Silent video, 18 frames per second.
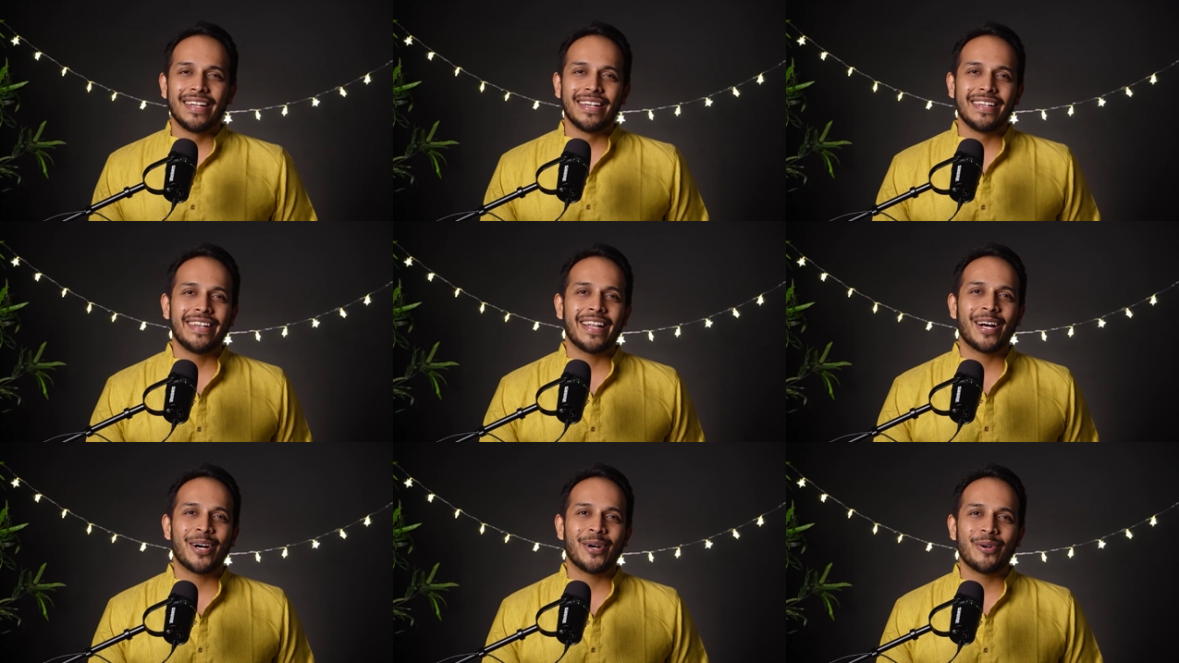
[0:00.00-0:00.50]

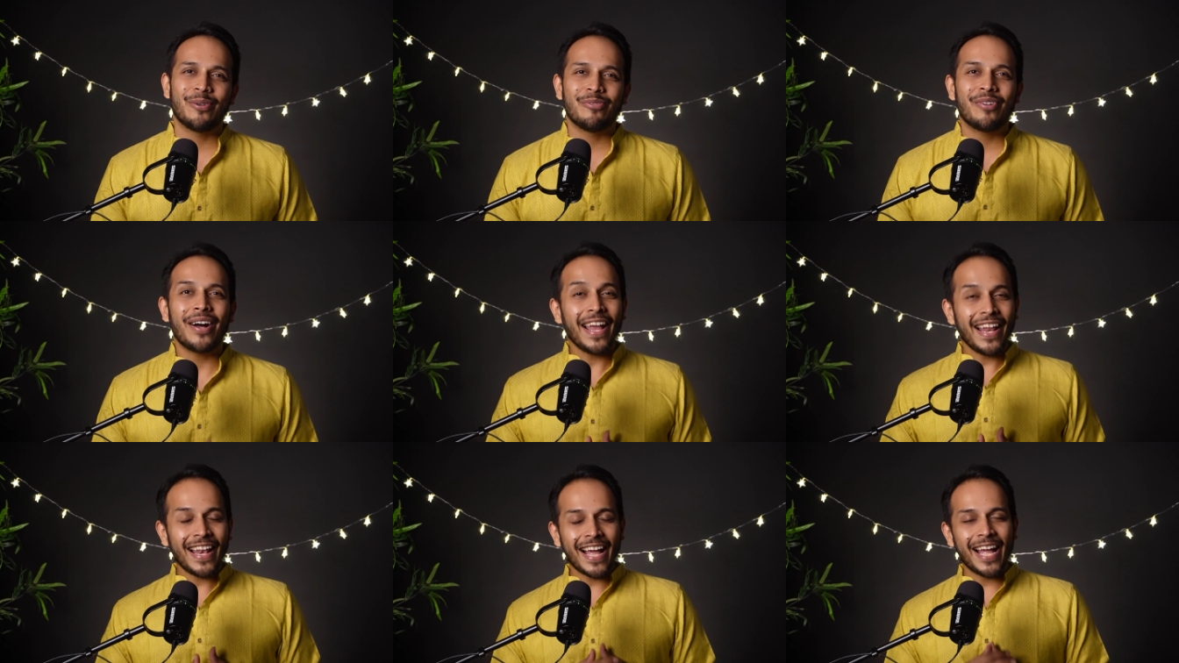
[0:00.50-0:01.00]
Now,
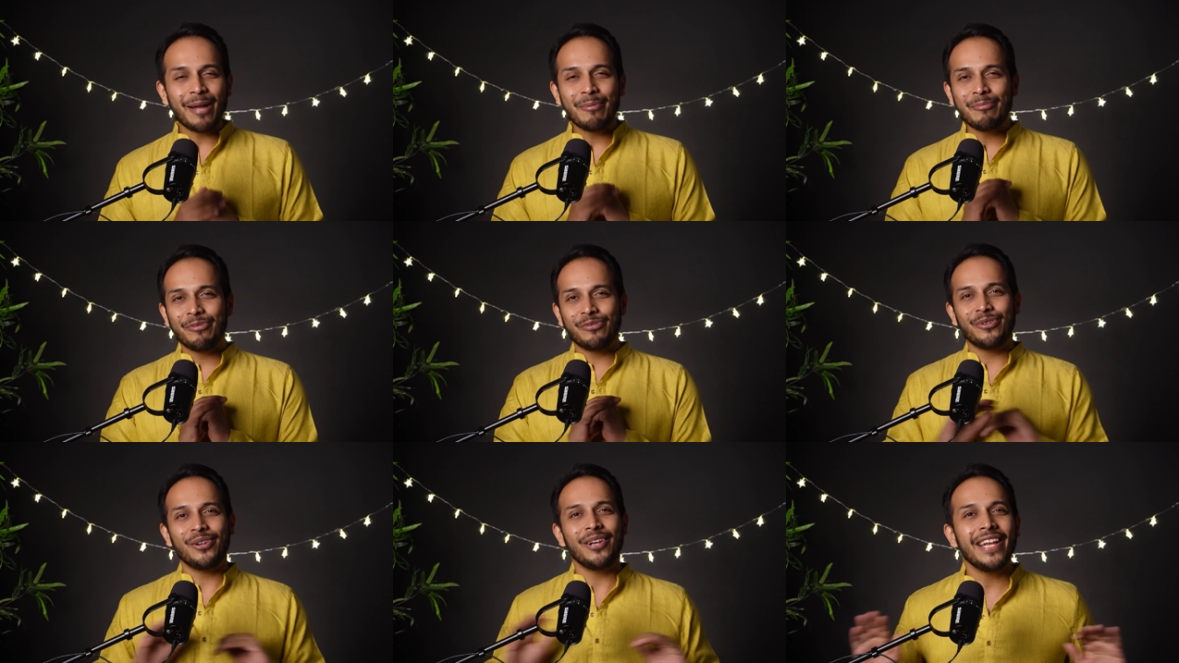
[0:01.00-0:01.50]
while I am
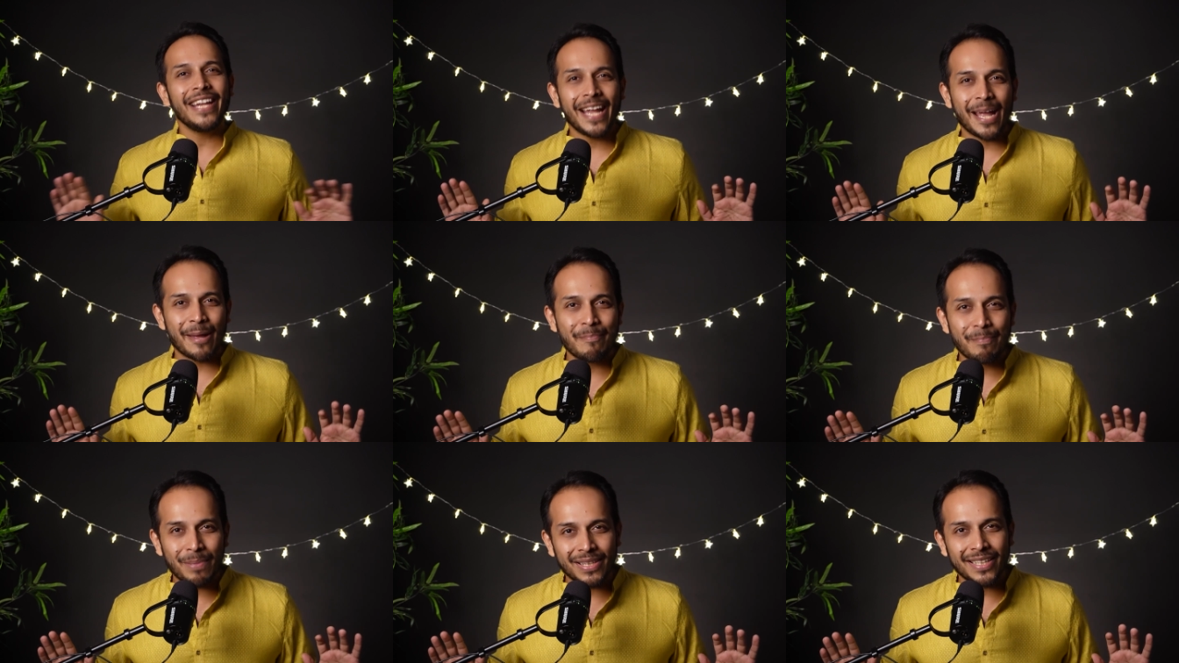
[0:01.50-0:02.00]
fully
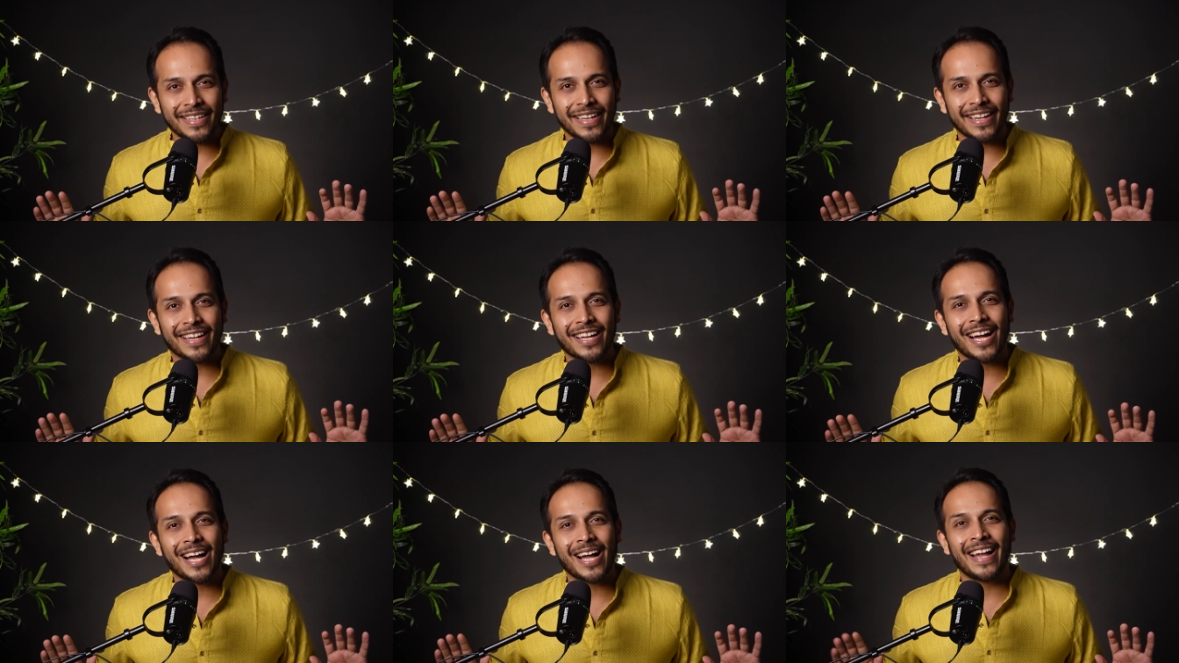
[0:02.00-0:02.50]

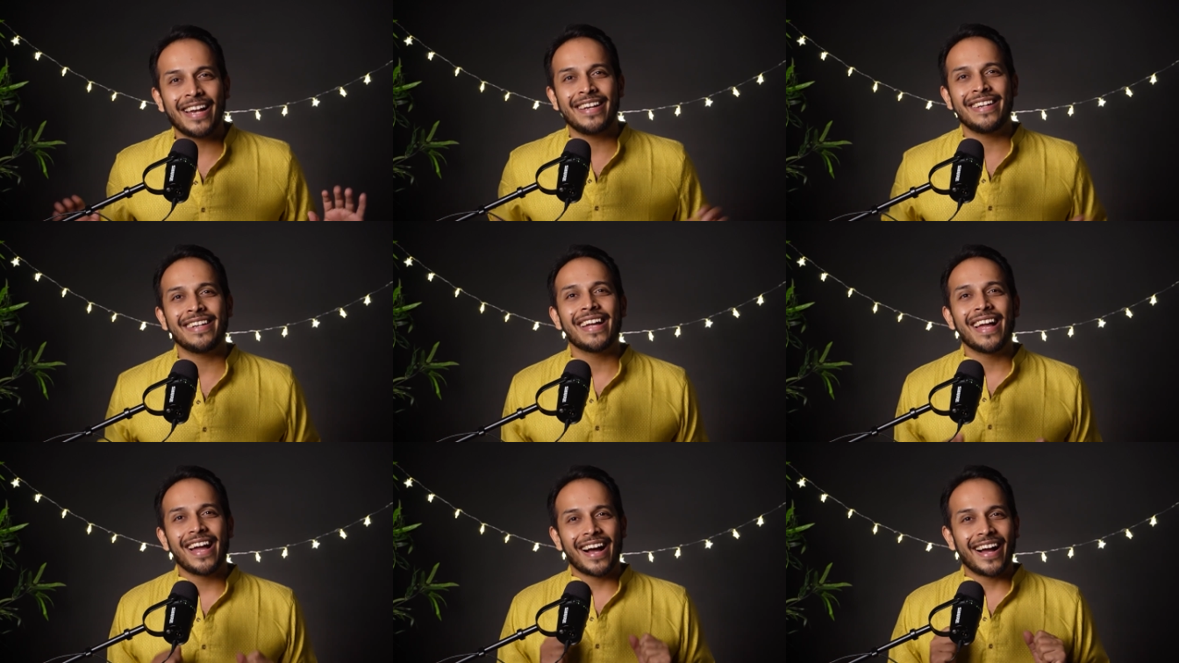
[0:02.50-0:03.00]
empathetic and